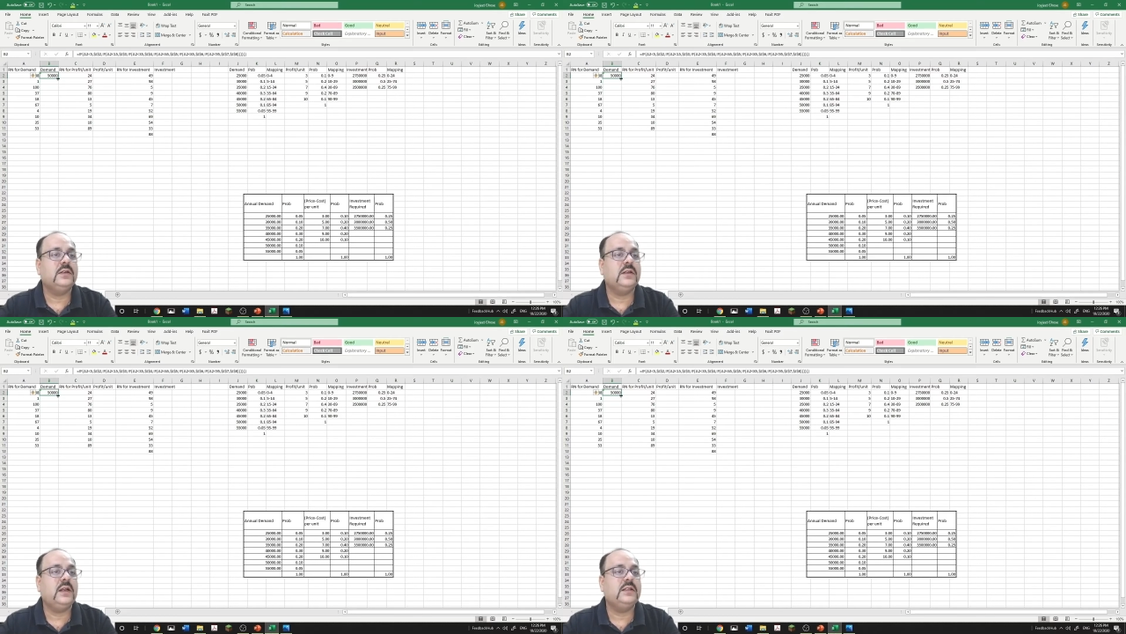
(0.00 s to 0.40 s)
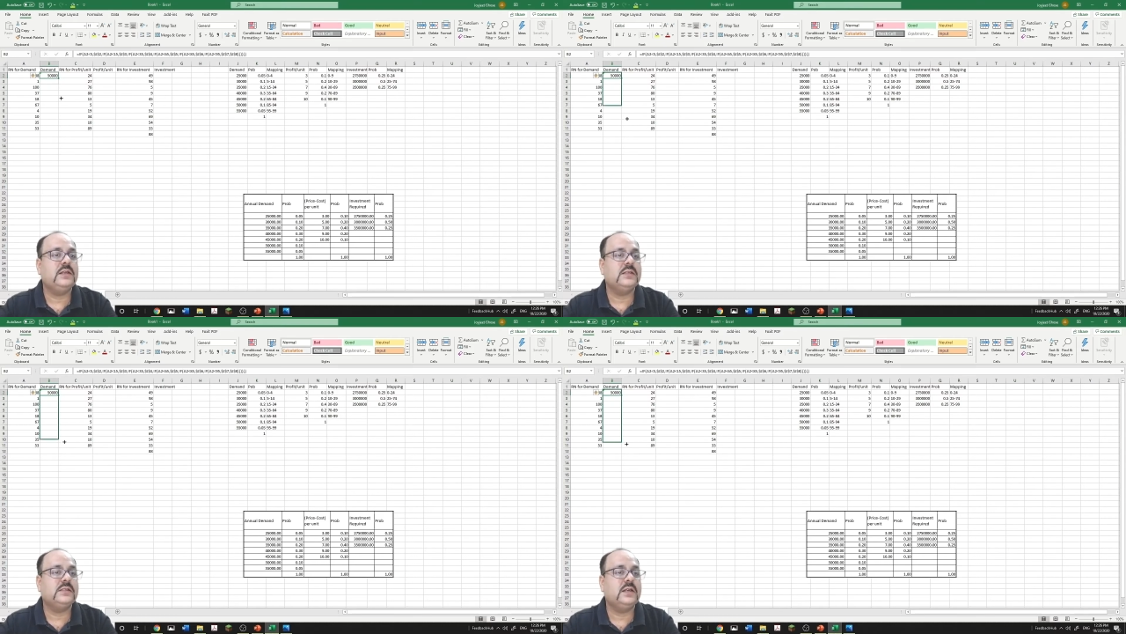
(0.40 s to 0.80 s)
I think
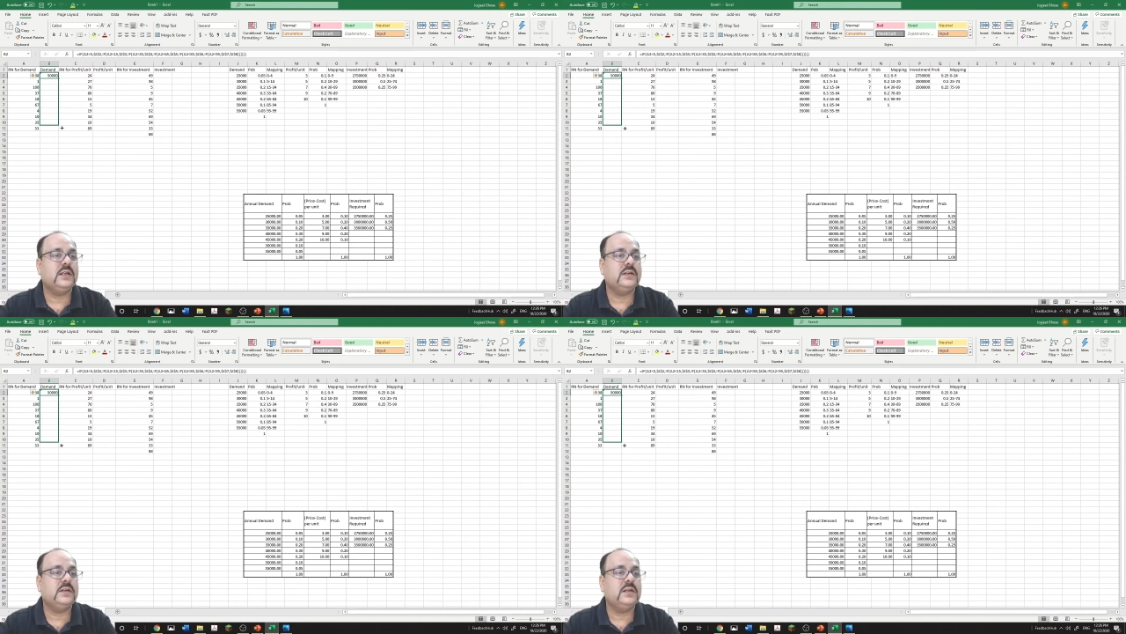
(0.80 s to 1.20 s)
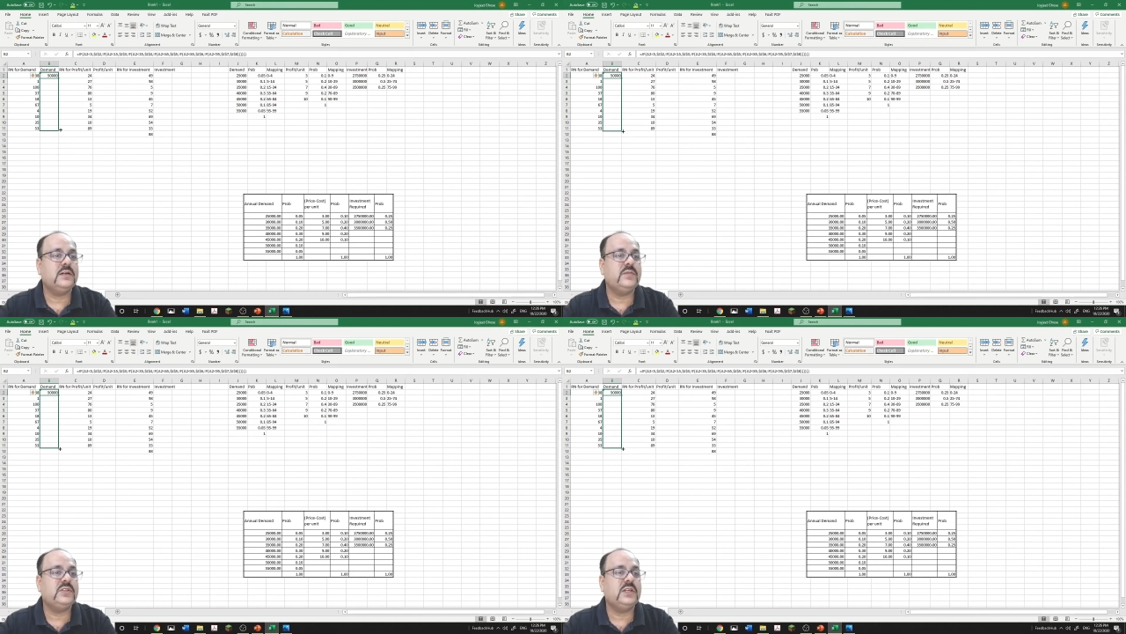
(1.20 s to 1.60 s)
it's correct. Let me
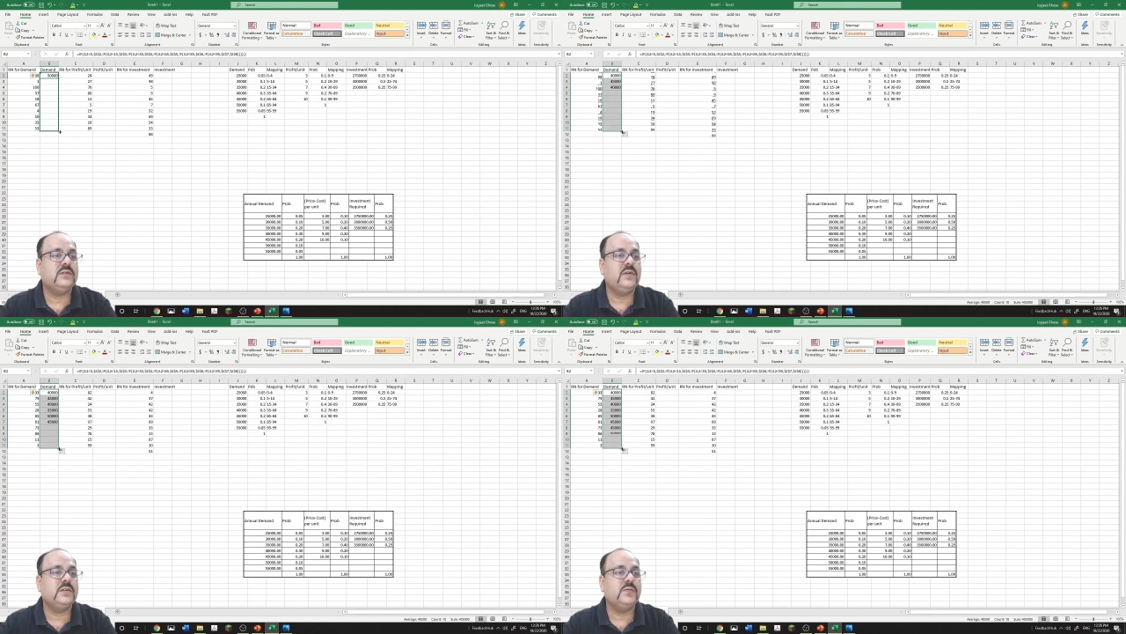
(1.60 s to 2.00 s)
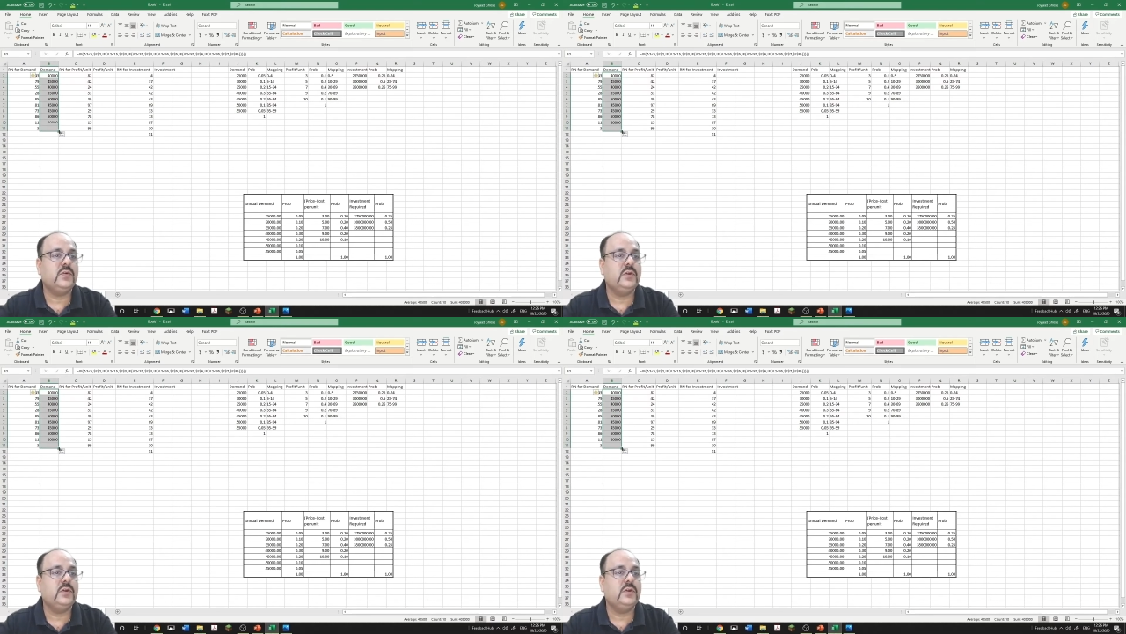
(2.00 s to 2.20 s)
check once more.